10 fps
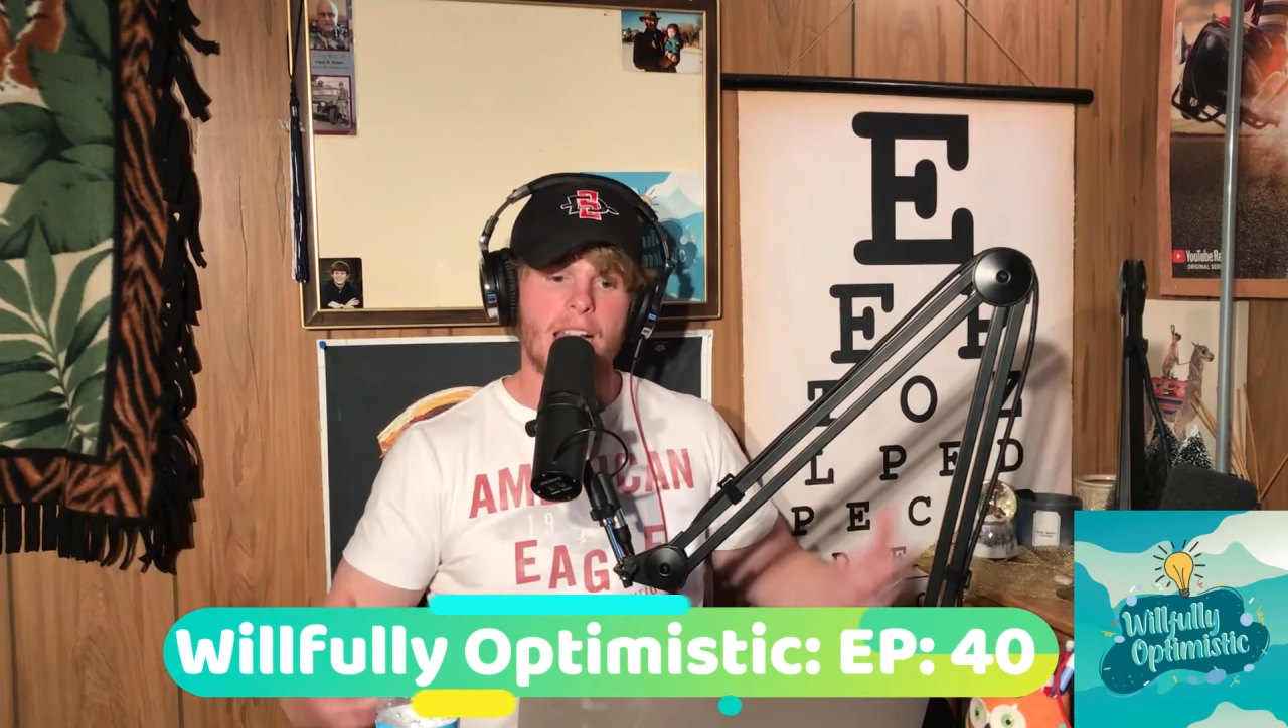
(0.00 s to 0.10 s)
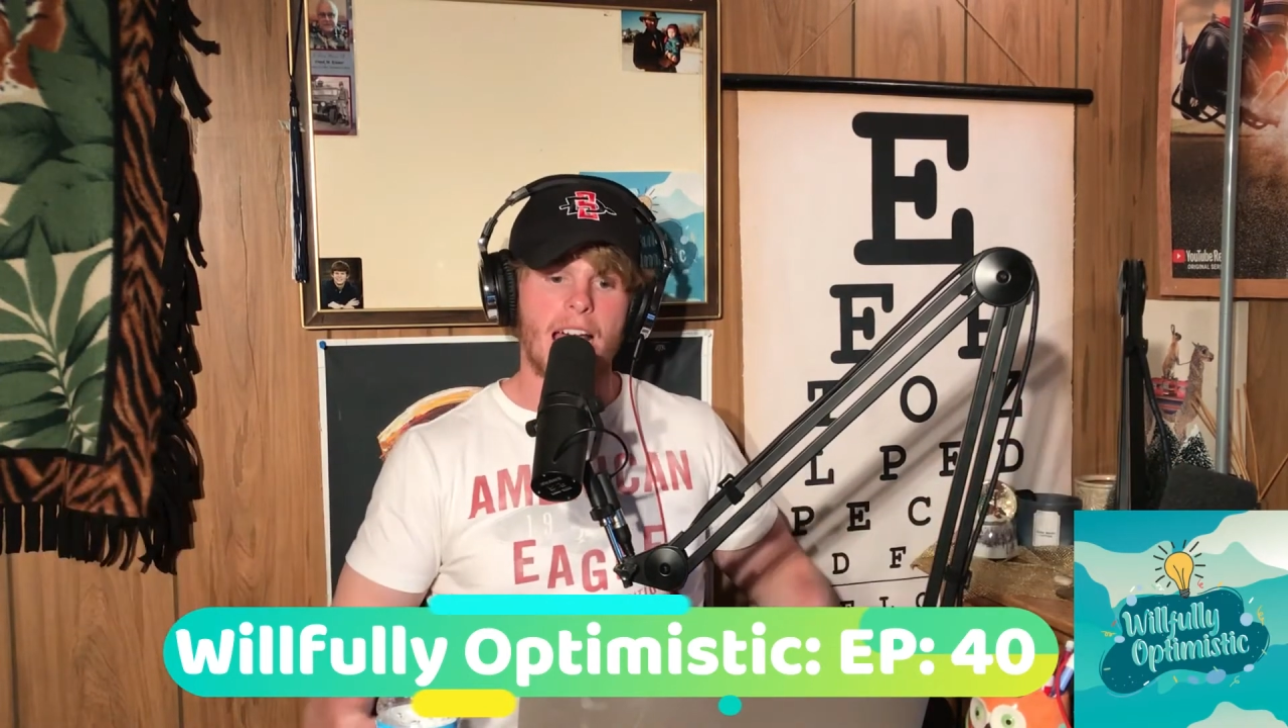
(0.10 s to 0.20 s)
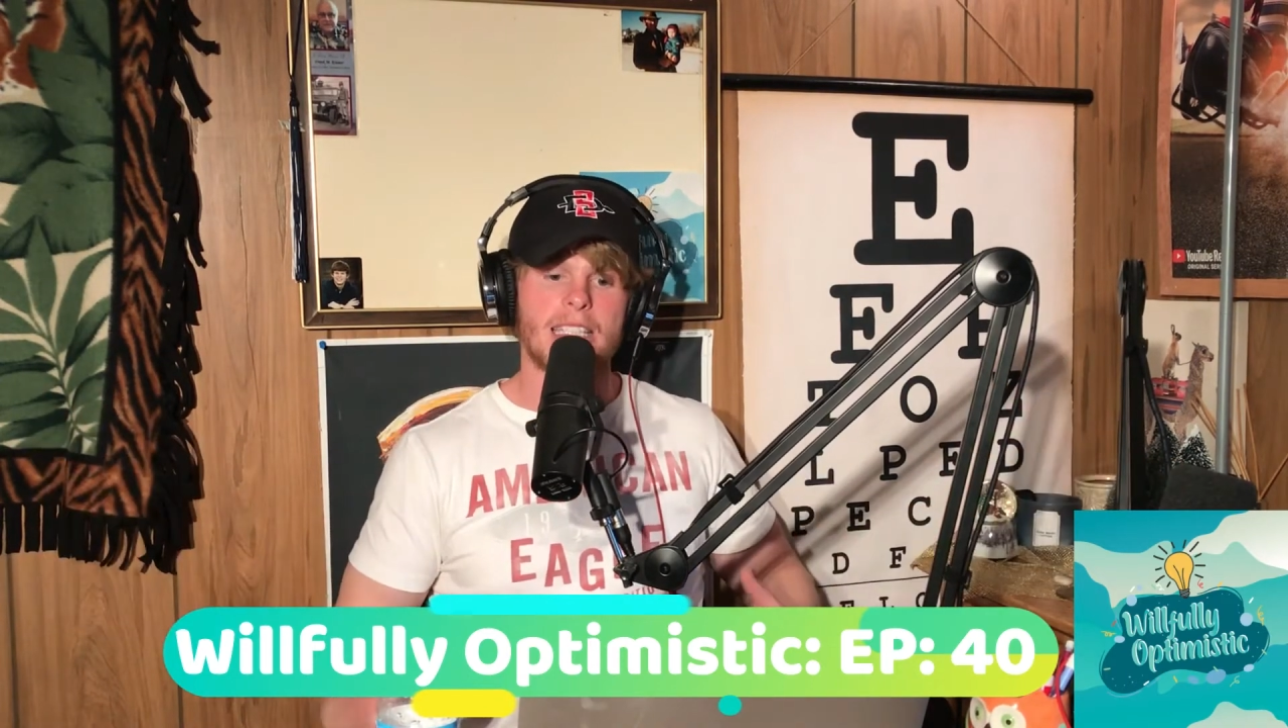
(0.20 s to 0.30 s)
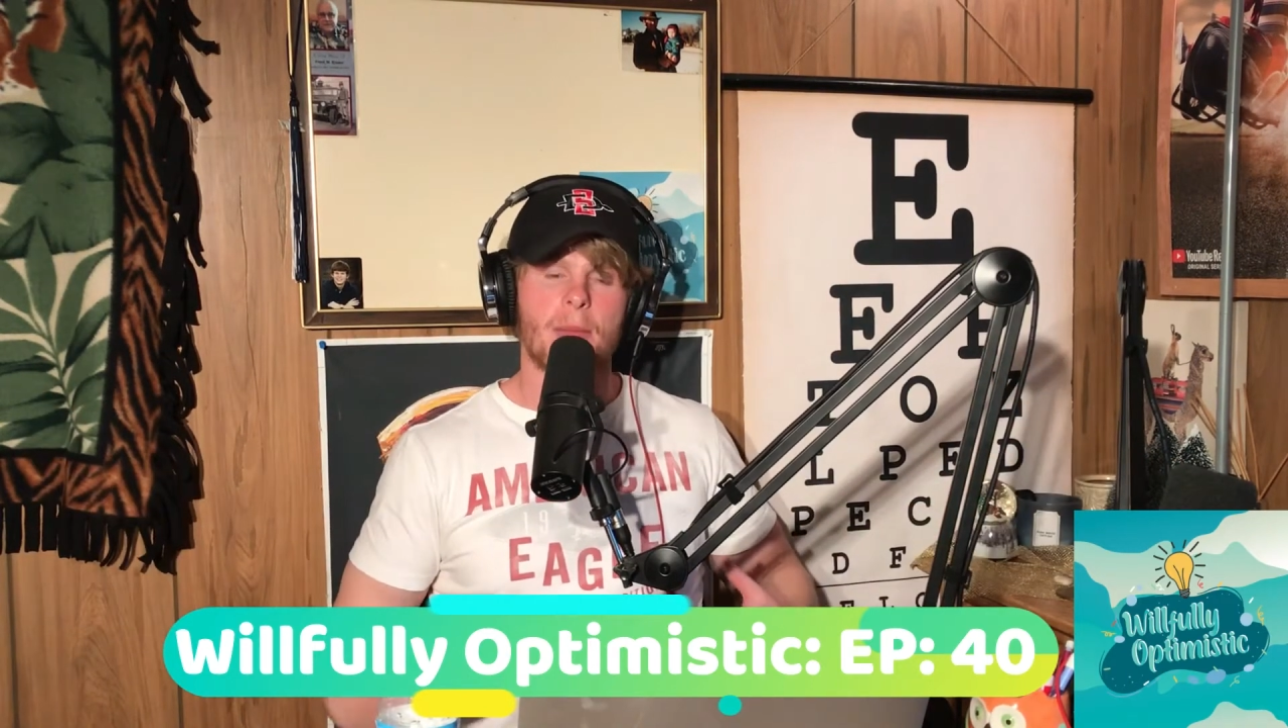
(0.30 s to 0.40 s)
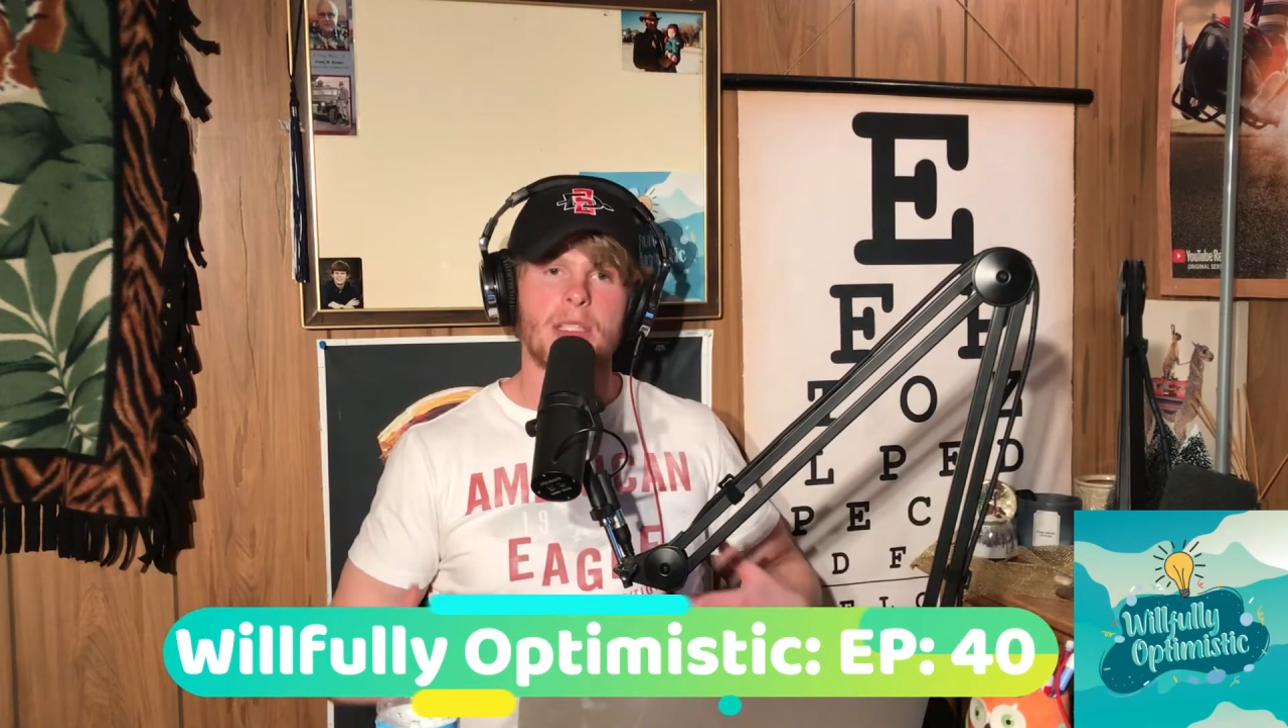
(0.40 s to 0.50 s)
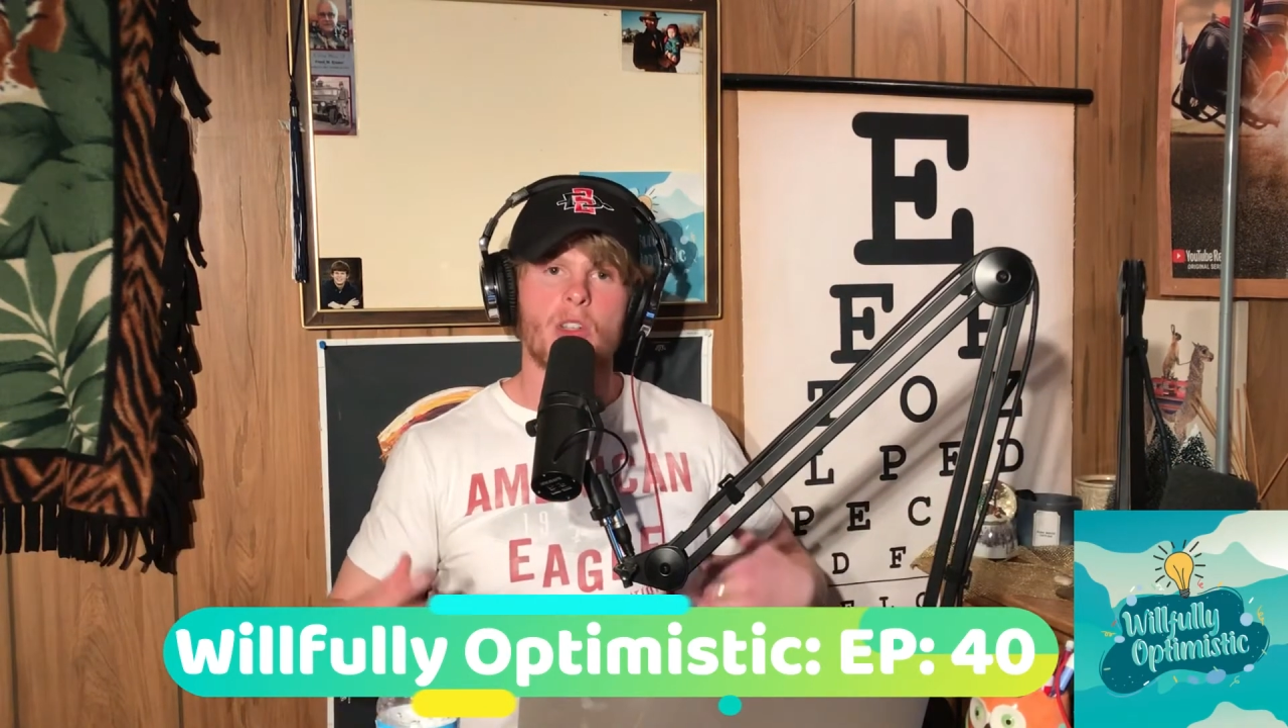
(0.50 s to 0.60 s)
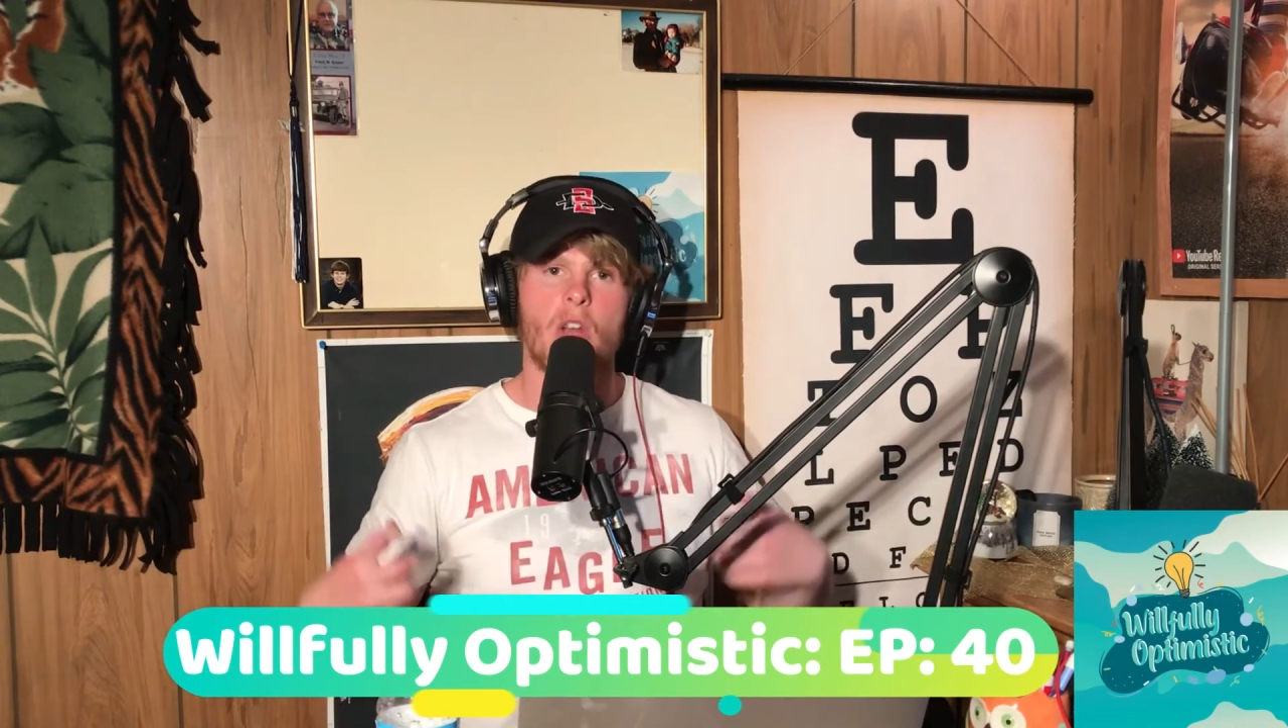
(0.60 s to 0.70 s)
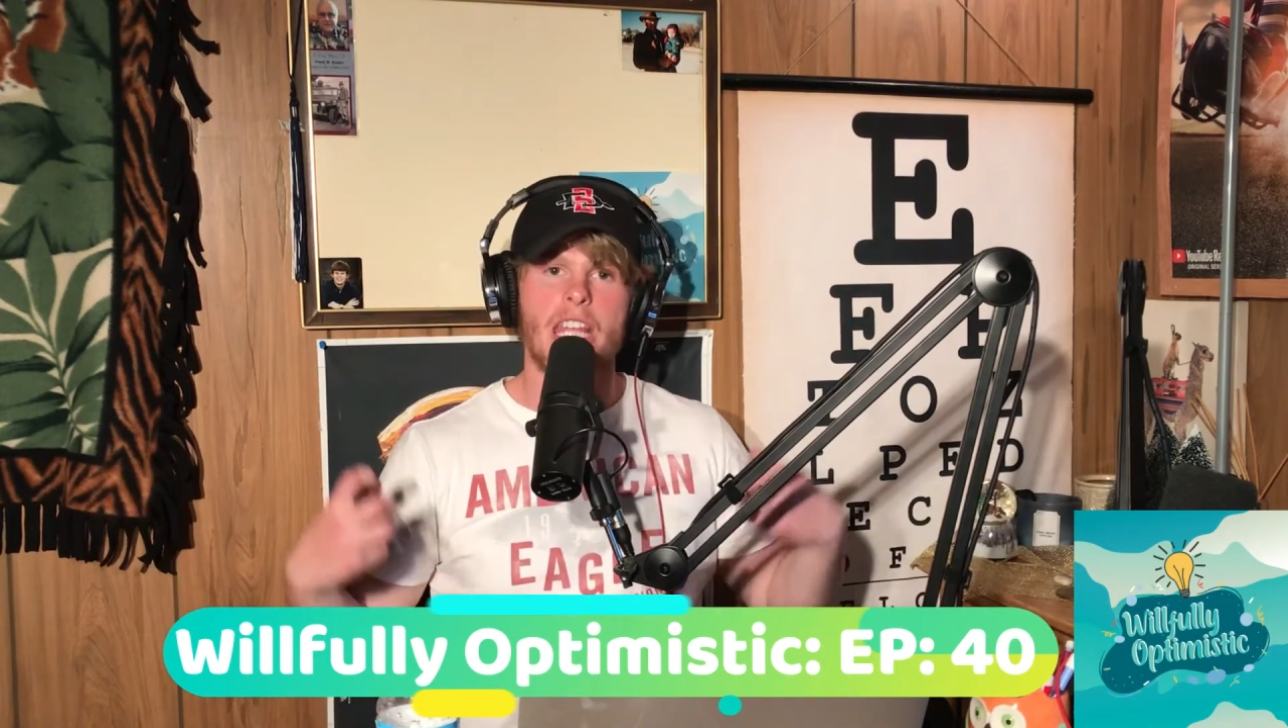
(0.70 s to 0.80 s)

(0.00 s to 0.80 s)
last episode,